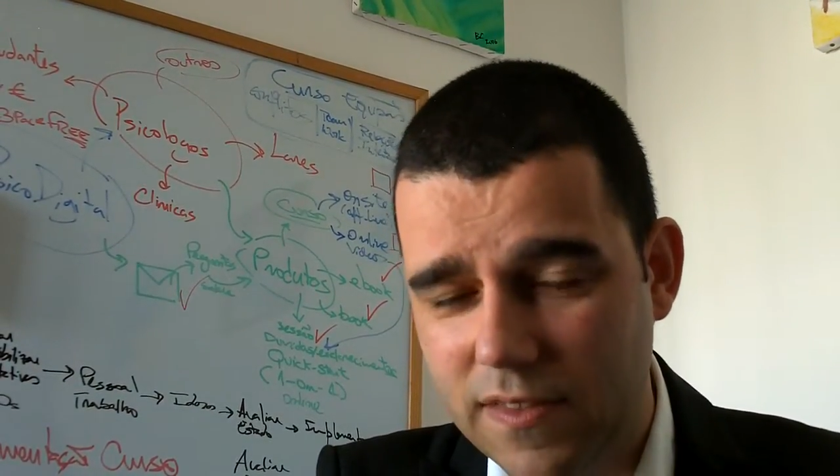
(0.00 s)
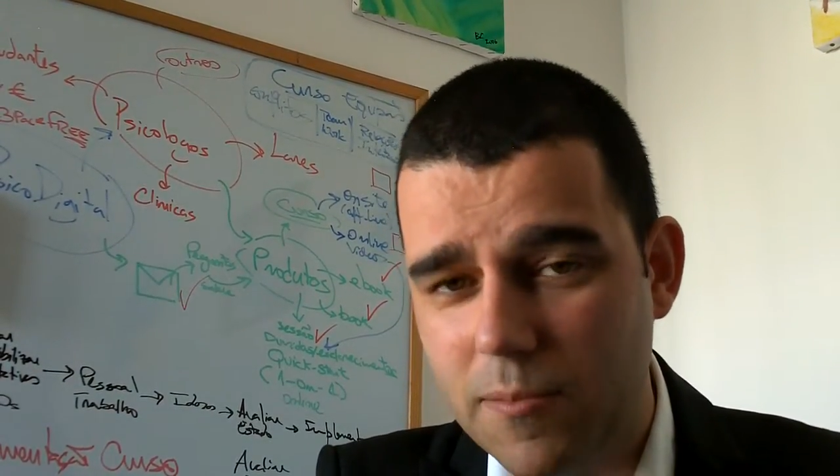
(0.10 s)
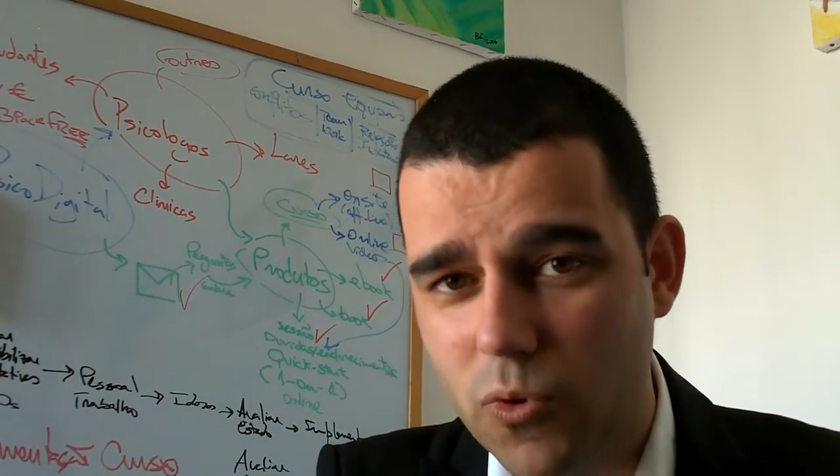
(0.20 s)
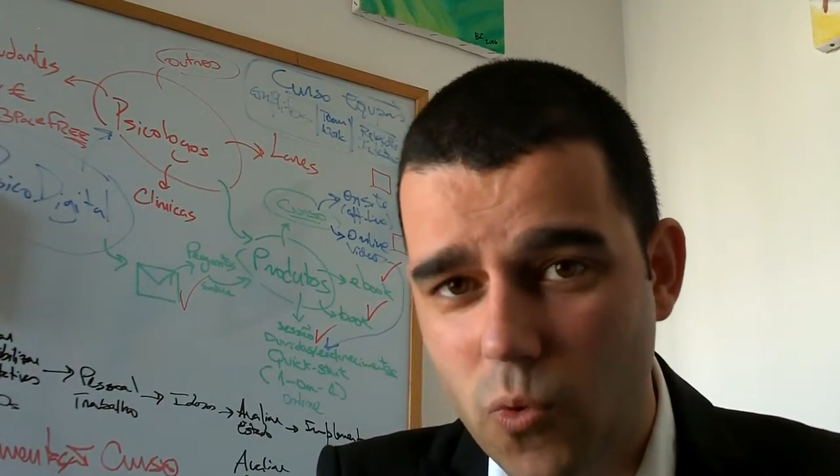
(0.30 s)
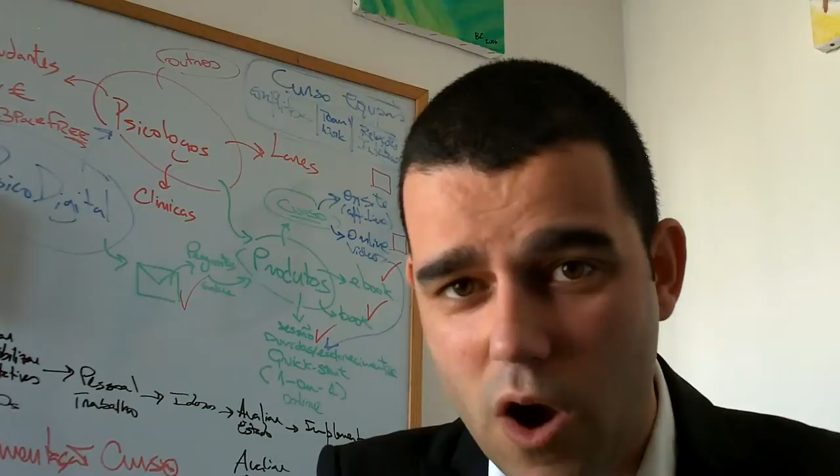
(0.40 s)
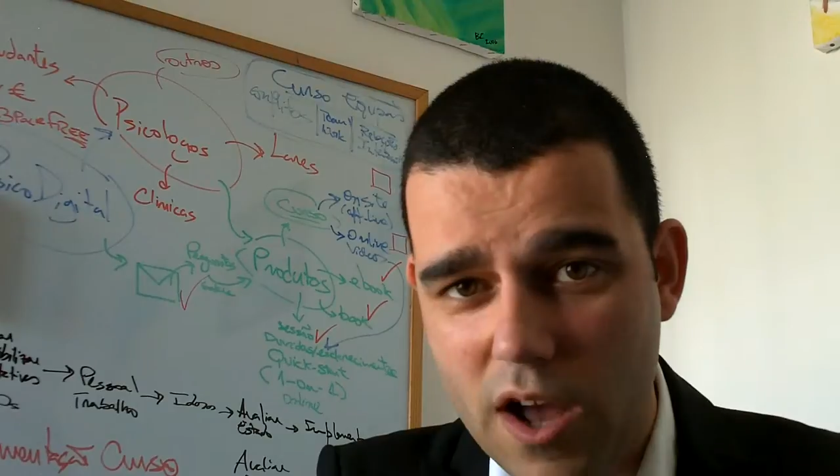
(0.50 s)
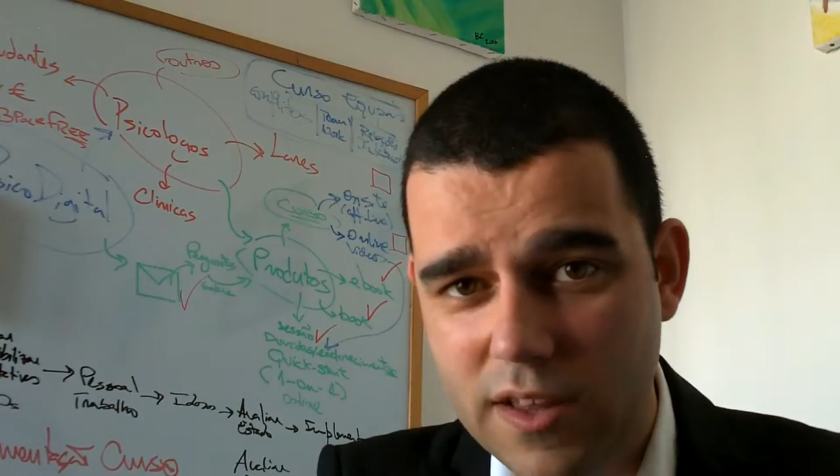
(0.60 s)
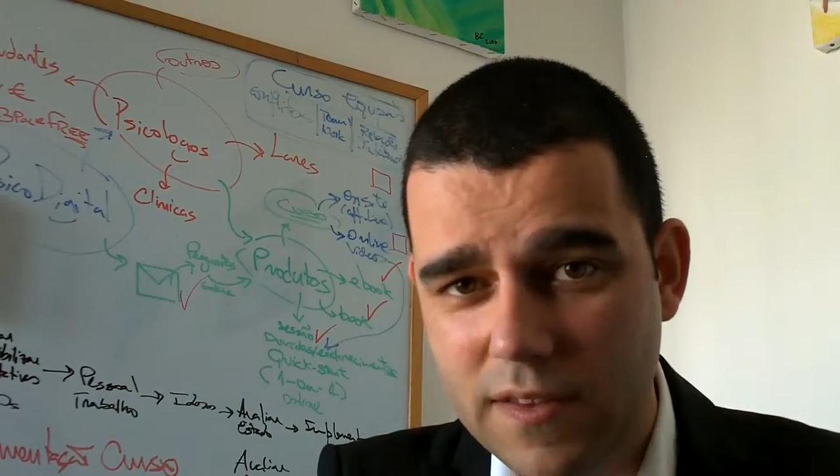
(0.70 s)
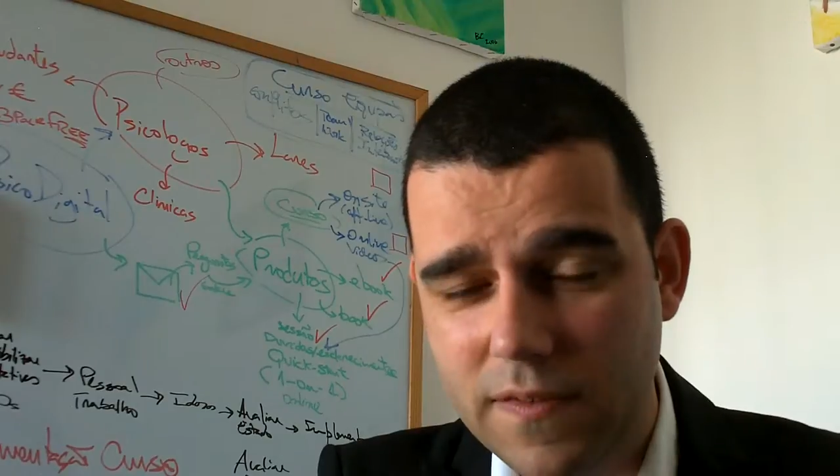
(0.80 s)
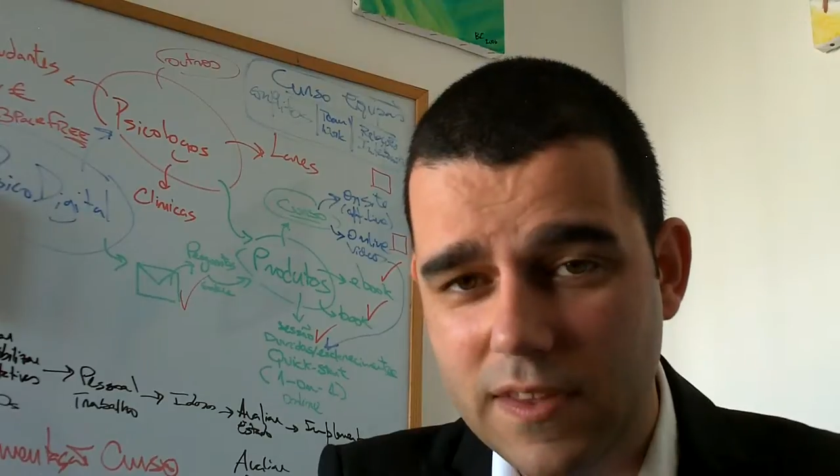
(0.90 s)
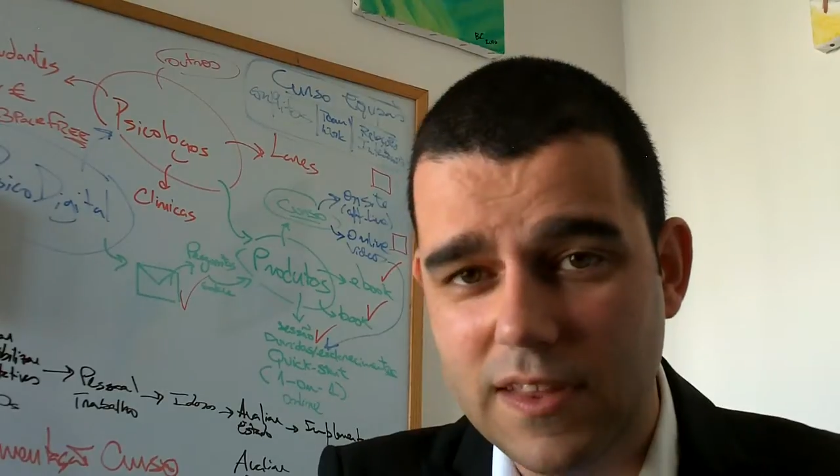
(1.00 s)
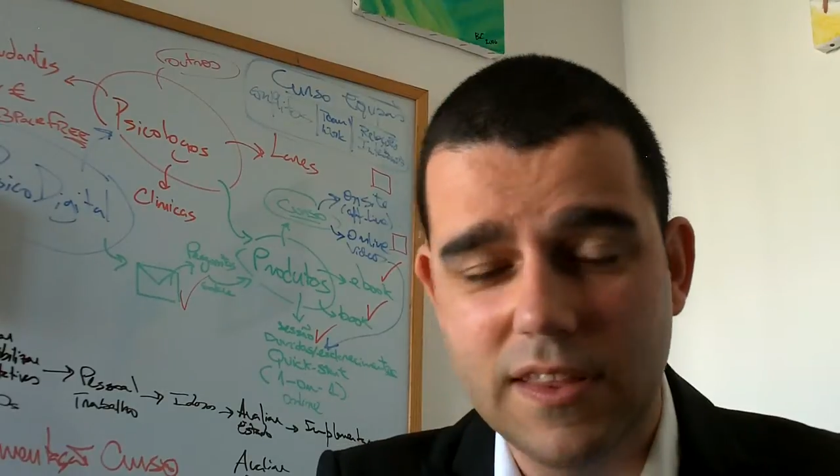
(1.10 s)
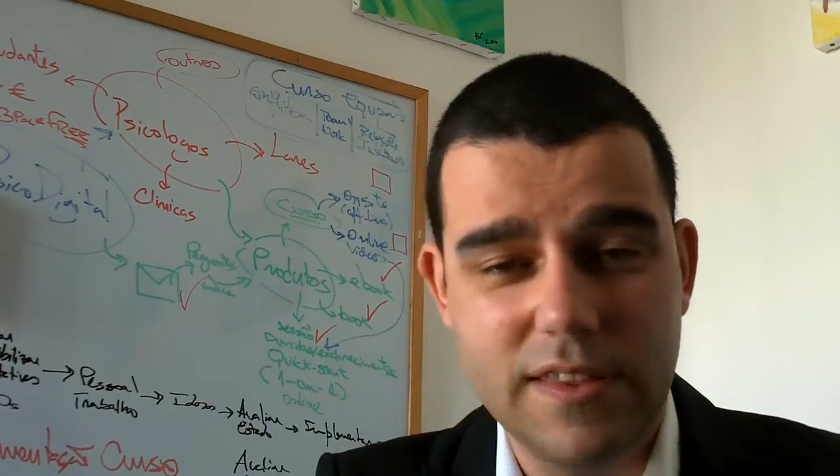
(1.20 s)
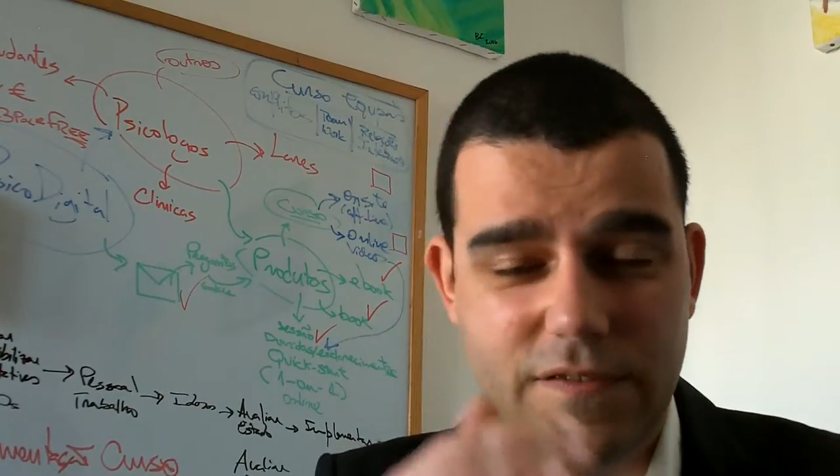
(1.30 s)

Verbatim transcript: number one the